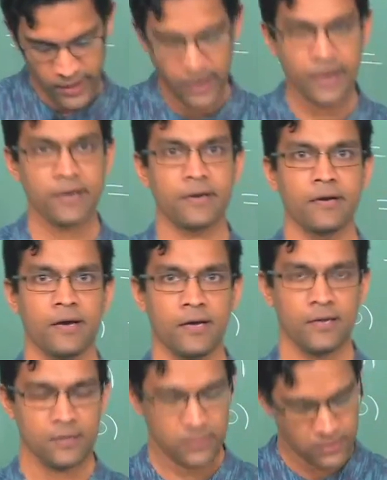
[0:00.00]
and
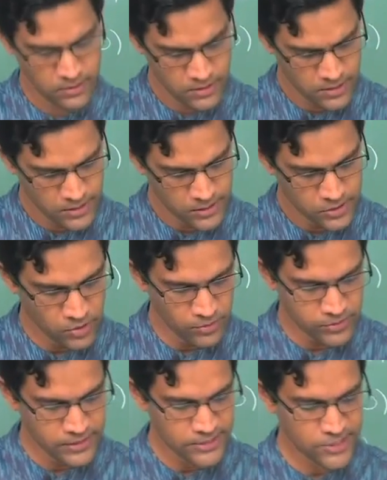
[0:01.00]

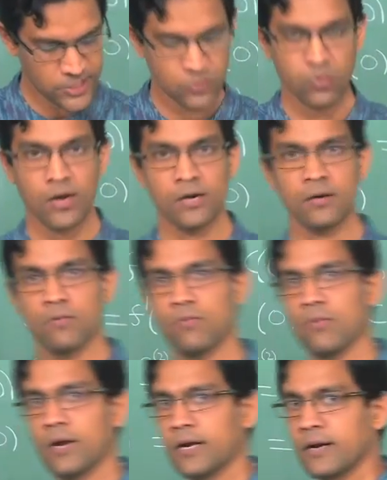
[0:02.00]
so there is just
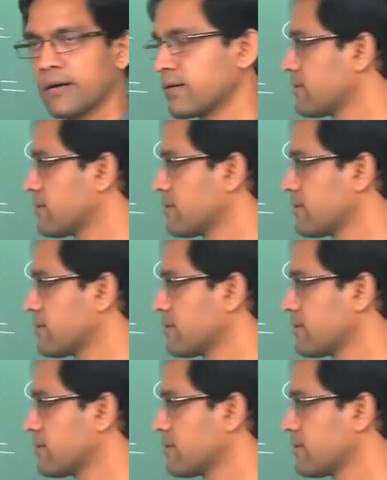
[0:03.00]
one